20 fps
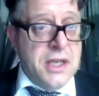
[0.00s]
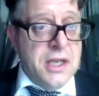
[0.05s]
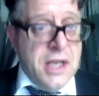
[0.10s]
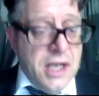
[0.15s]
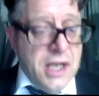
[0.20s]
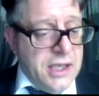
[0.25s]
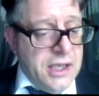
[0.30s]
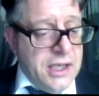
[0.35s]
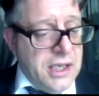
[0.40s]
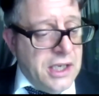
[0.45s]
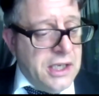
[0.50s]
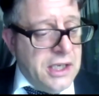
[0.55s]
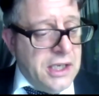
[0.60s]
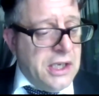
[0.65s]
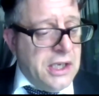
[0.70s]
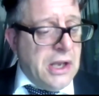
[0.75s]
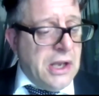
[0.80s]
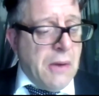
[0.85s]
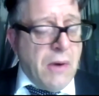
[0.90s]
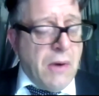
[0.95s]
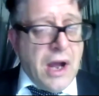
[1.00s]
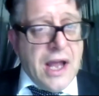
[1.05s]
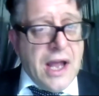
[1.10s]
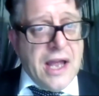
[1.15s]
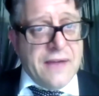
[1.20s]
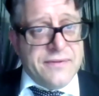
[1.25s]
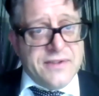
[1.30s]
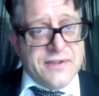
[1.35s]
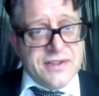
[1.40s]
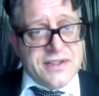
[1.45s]
you know, I
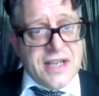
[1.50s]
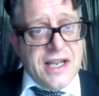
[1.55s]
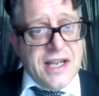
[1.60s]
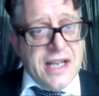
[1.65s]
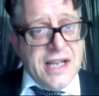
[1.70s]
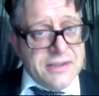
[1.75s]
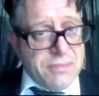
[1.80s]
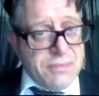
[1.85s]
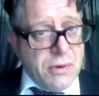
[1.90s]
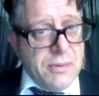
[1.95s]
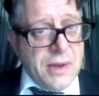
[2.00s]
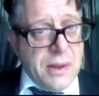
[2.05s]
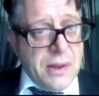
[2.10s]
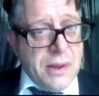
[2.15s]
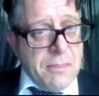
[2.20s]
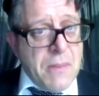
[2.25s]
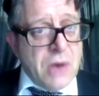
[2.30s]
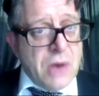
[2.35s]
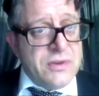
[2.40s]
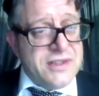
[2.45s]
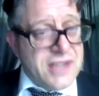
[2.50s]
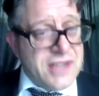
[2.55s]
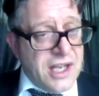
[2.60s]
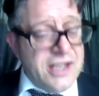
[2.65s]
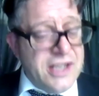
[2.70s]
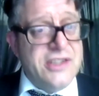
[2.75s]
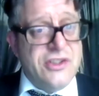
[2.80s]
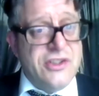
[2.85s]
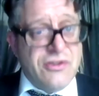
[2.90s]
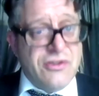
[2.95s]
have to say that's probably the most
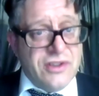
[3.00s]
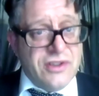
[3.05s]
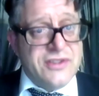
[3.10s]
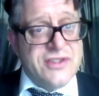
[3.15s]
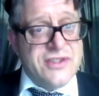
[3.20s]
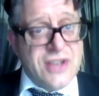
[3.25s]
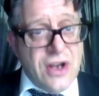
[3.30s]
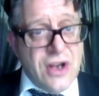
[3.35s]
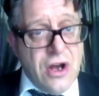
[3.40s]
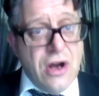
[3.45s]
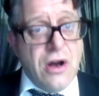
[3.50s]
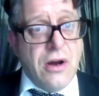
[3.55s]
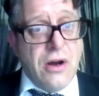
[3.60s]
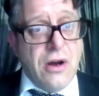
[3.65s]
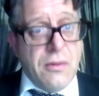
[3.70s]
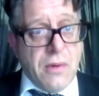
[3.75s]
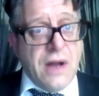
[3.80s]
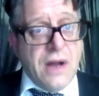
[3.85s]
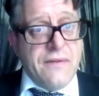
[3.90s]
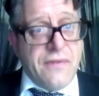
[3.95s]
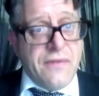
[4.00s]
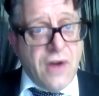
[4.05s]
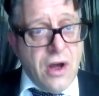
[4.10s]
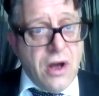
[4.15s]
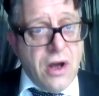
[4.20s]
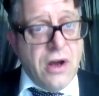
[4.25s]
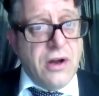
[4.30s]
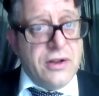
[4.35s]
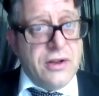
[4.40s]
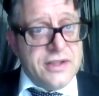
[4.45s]
dangerous term I've
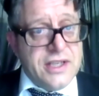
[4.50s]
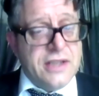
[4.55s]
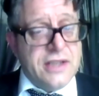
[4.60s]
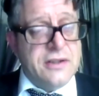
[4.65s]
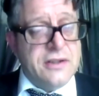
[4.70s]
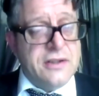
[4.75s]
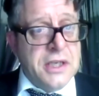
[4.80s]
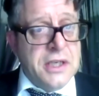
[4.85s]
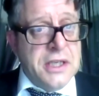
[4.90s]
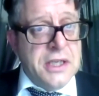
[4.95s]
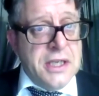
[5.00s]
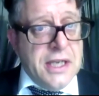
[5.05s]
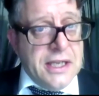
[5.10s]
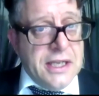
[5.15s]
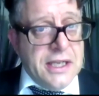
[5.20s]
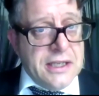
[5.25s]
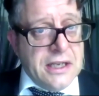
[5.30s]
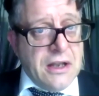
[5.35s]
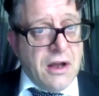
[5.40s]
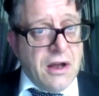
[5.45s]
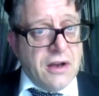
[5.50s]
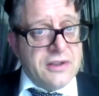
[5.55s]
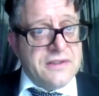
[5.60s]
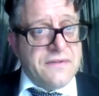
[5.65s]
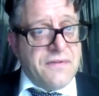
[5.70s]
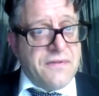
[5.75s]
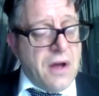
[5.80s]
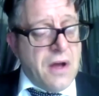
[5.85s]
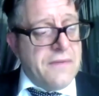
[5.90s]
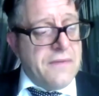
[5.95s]
heard in the last
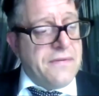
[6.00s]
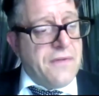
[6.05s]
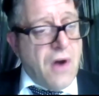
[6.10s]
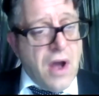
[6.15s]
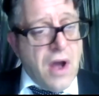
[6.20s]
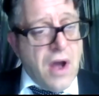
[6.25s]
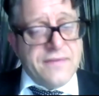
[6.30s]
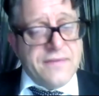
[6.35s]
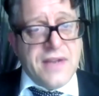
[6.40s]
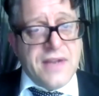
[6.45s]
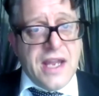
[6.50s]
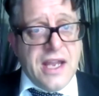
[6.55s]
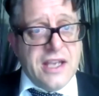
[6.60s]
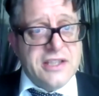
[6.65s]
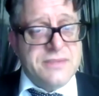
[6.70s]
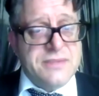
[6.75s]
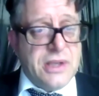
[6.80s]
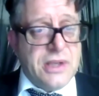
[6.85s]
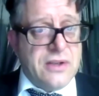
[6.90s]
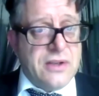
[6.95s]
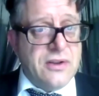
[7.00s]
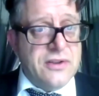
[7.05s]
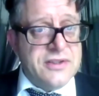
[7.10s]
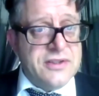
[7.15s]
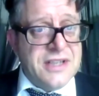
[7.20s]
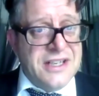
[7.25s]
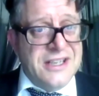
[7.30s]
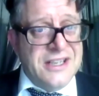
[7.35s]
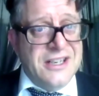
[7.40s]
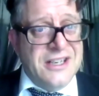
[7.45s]
5 years, because
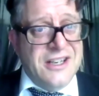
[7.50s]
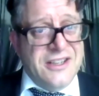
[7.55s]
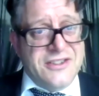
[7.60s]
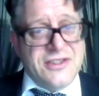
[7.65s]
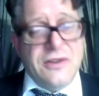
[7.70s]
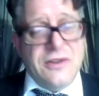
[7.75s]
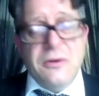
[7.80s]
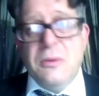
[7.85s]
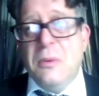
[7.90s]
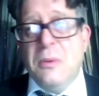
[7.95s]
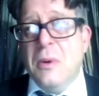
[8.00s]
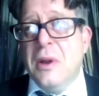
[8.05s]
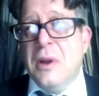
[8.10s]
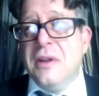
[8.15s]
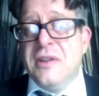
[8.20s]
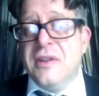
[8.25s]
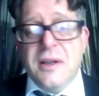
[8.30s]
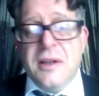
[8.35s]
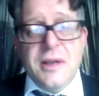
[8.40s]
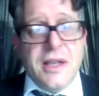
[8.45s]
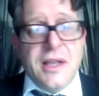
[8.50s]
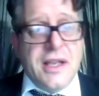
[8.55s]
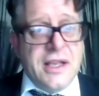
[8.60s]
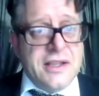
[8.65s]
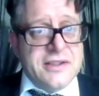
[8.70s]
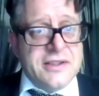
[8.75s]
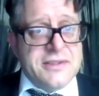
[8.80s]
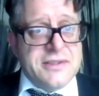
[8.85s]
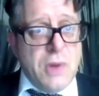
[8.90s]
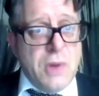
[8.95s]

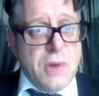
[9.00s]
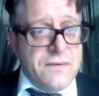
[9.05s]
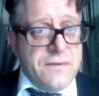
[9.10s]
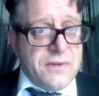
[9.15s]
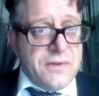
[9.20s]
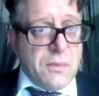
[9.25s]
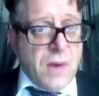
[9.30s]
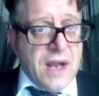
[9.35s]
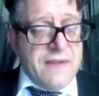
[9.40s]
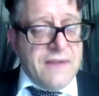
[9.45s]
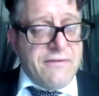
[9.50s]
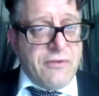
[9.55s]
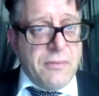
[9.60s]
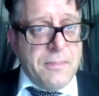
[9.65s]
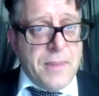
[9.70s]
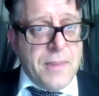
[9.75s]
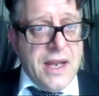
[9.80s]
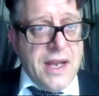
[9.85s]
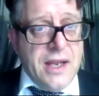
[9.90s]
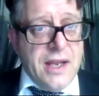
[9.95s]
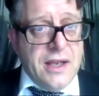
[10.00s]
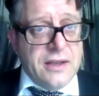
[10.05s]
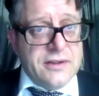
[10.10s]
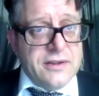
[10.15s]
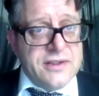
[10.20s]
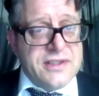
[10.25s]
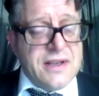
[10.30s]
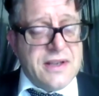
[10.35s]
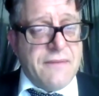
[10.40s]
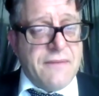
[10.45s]
it's moved away from being
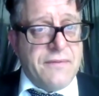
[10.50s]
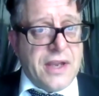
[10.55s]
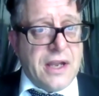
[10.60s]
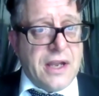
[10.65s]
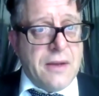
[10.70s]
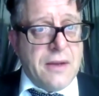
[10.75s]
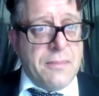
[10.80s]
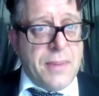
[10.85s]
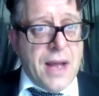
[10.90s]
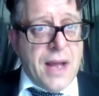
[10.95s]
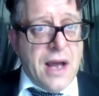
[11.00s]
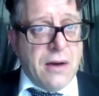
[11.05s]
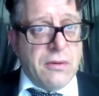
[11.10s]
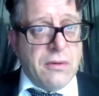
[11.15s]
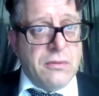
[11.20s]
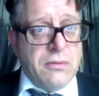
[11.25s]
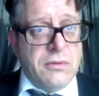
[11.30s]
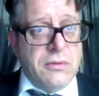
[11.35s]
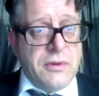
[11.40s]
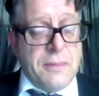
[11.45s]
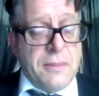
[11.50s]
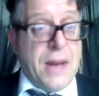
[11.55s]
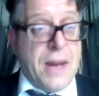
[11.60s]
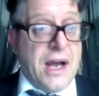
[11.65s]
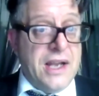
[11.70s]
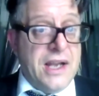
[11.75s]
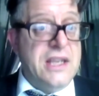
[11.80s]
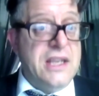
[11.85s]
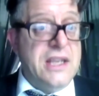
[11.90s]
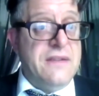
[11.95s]
something about the
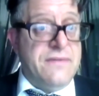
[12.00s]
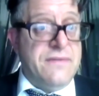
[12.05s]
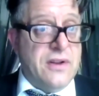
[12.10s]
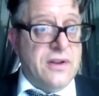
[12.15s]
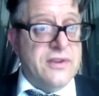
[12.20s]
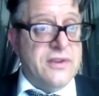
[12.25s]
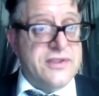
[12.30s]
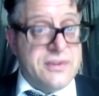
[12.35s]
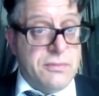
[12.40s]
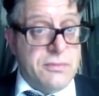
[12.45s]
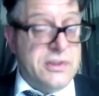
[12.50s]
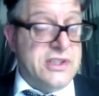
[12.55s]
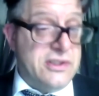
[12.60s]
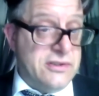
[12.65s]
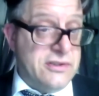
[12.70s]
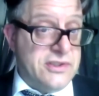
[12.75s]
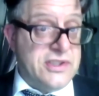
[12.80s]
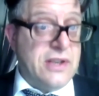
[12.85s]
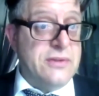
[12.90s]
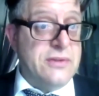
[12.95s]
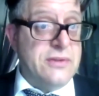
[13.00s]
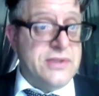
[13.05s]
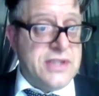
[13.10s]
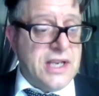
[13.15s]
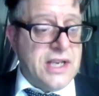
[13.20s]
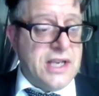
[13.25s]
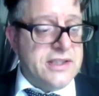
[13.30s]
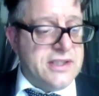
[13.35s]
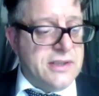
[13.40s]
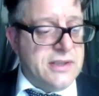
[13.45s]
behaviours which are
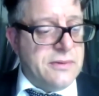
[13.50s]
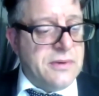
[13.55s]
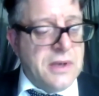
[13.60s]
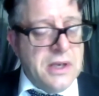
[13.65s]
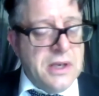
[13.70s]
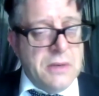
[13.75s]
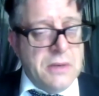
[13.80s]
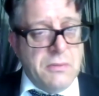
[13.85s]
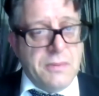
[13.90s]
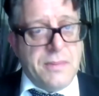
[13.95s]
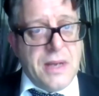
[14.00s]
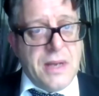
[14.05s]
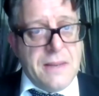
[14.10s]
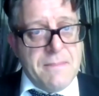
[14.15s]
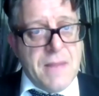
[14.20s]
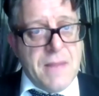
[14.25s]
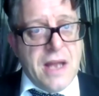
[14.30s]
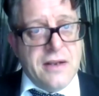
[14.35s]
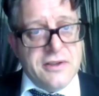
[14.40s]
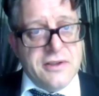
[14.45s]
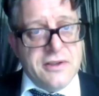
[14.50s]
associated with being men.